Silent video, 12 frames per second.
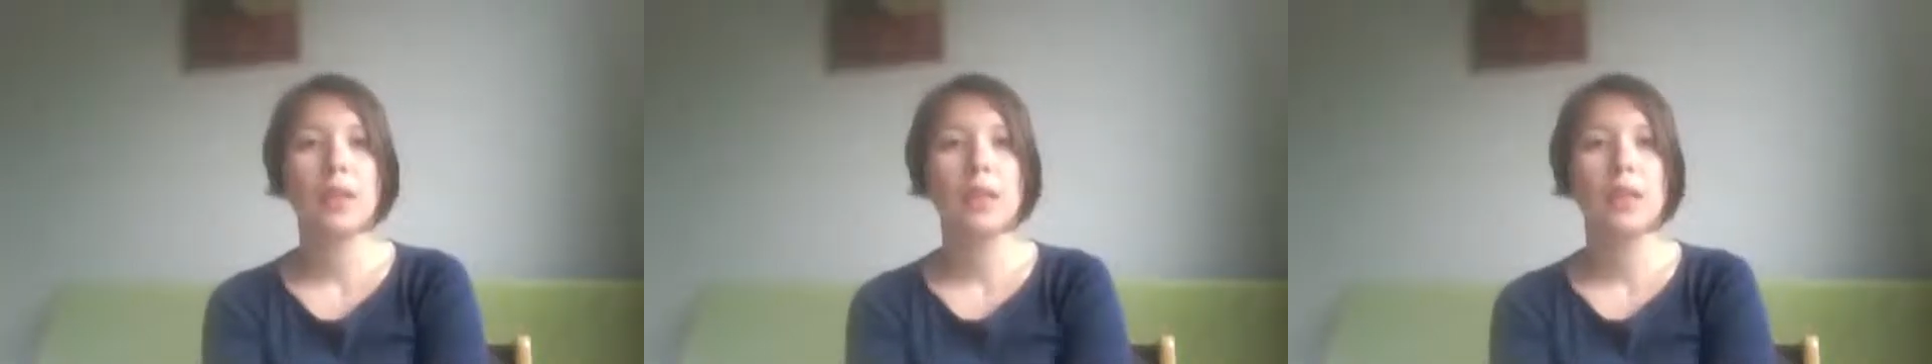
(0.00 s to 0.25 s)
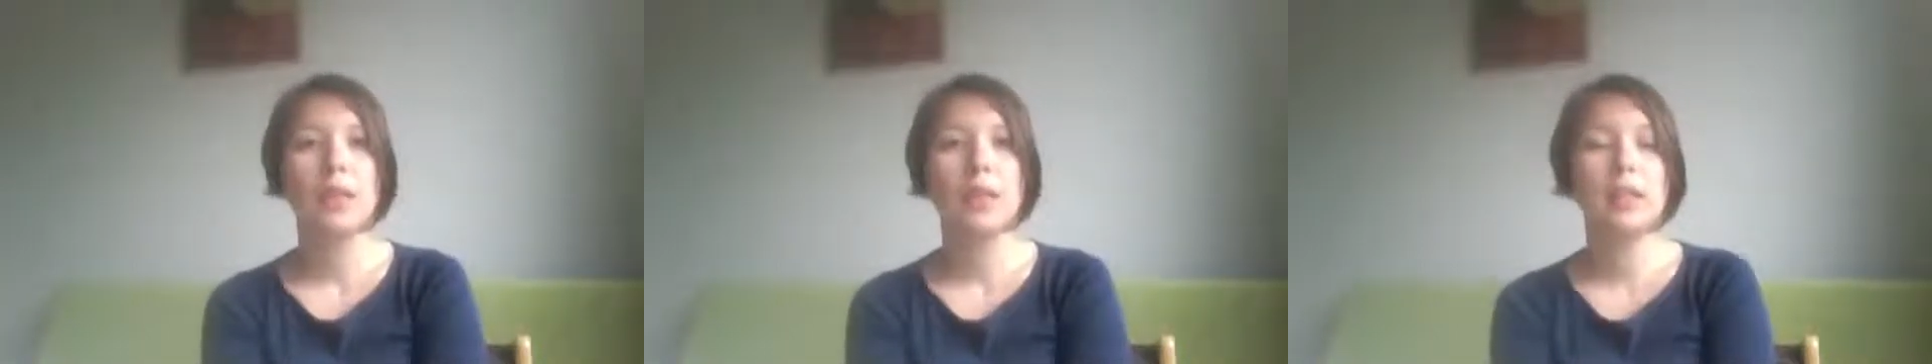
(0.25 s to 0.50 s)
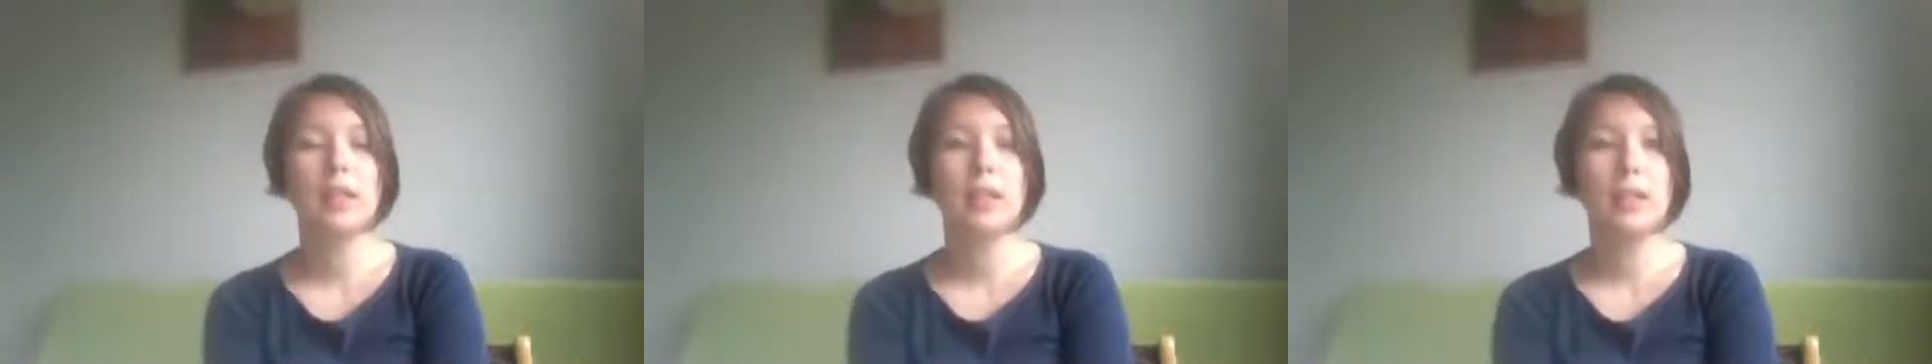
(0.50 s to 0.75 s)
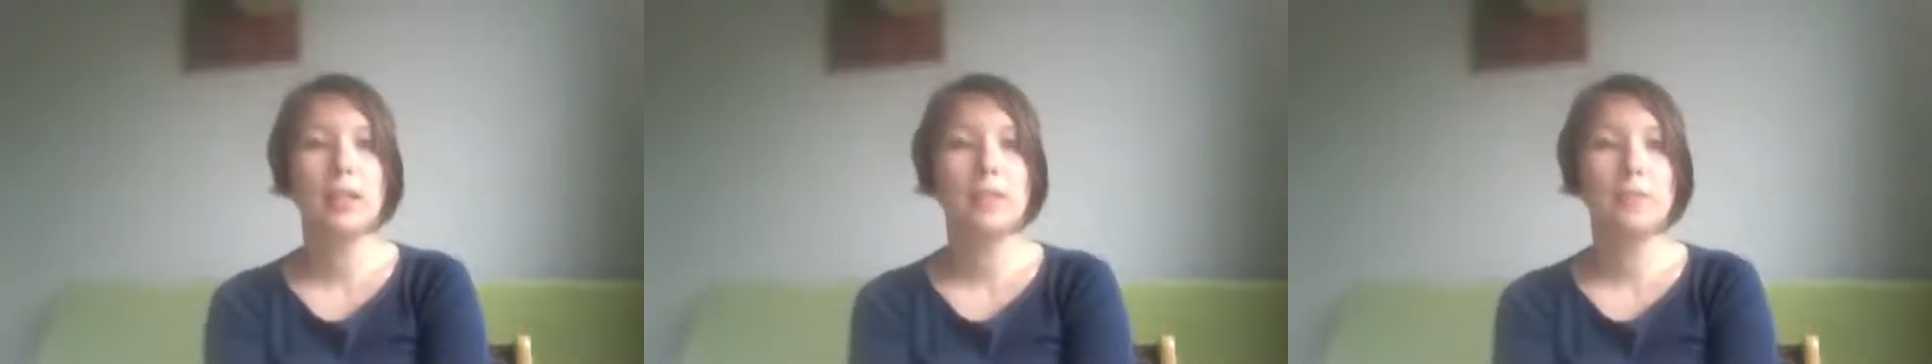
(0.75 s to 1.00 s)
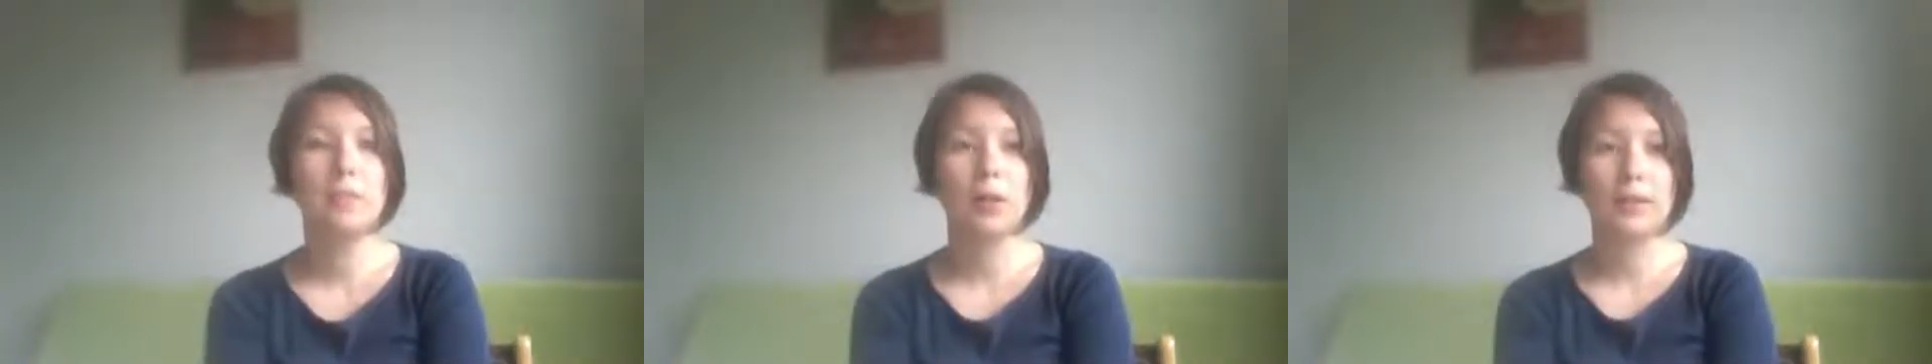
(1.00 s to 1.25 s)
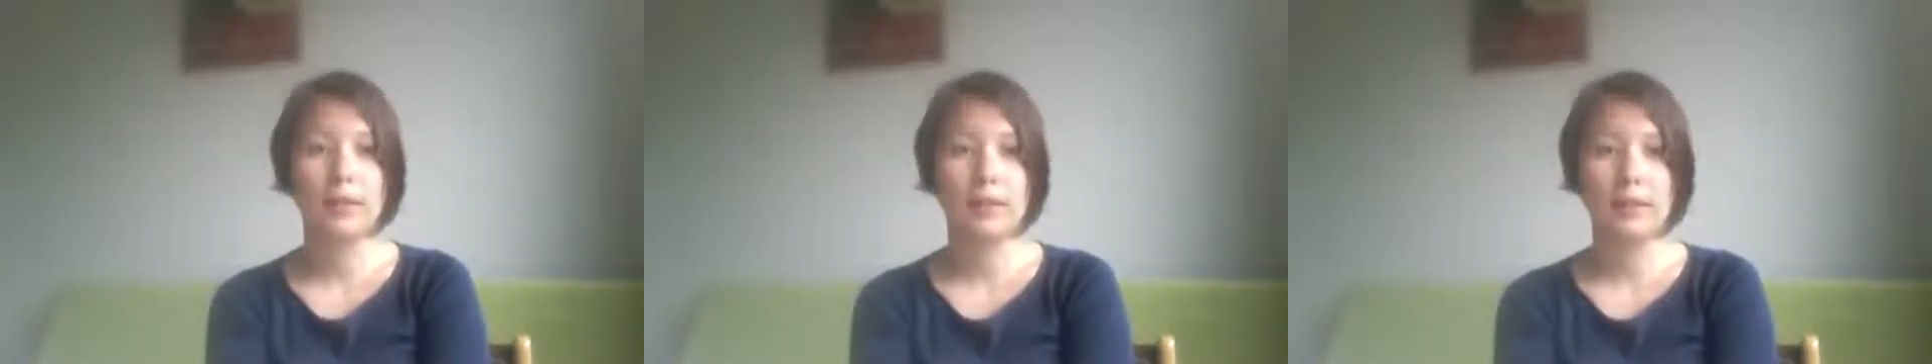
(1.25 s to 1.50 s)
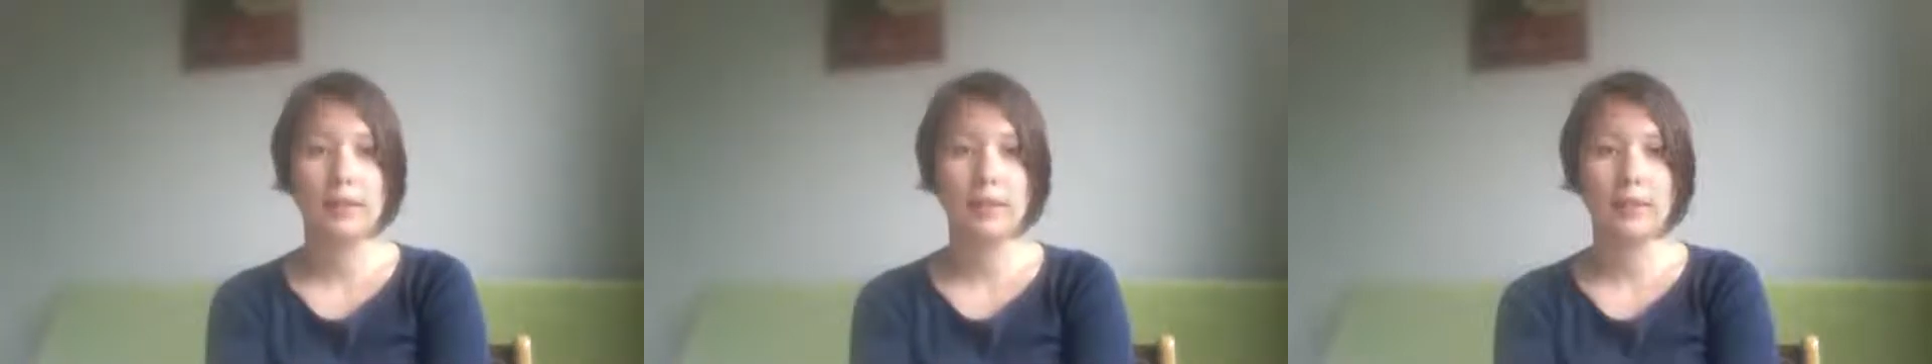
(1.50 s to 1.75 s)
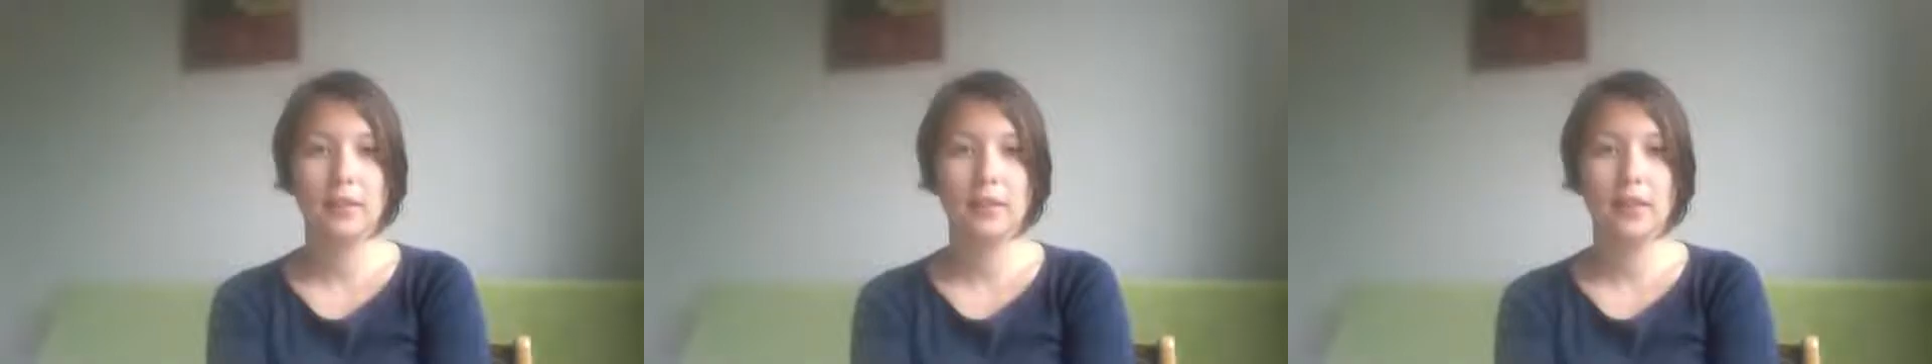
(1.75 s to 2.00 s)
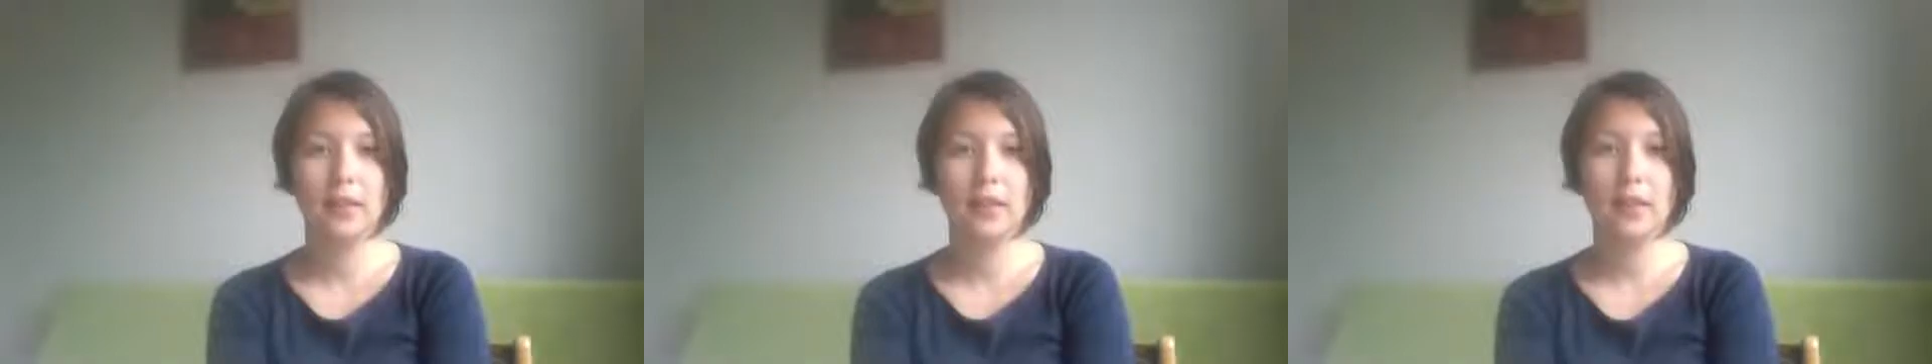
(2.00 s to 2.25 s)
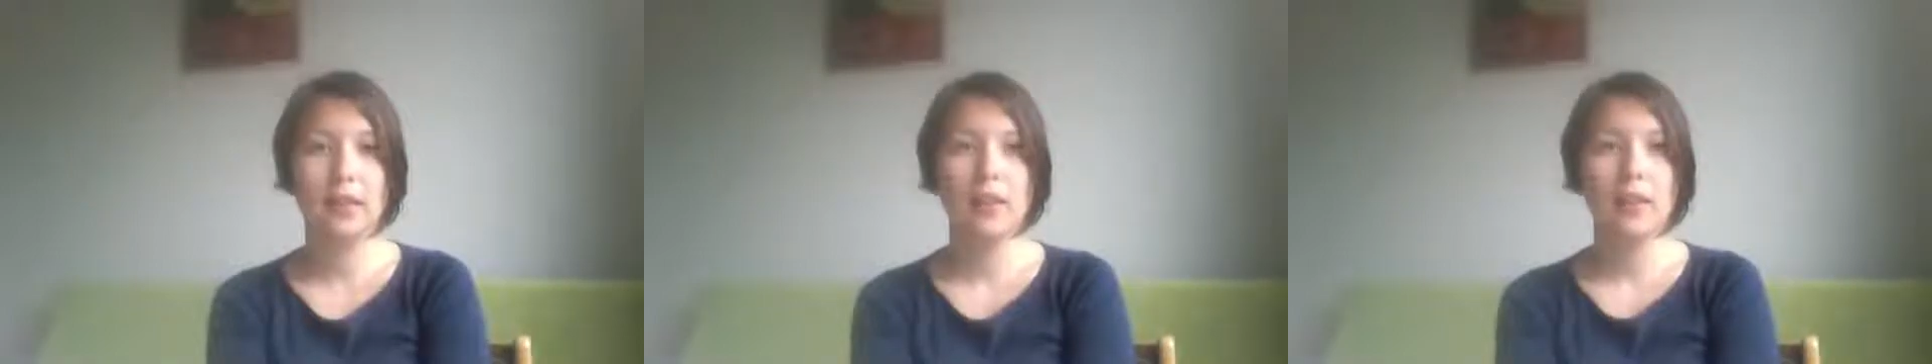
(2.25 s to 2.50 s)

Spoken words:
in Bosnia and Herzegovina